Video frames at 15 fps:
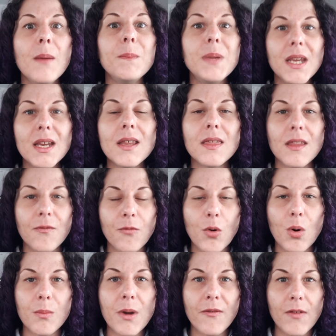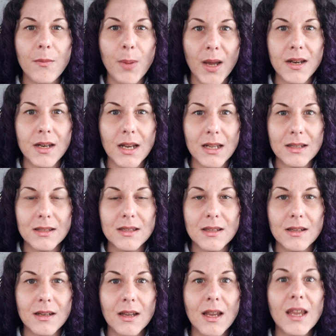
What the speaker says: be in the form of abundance.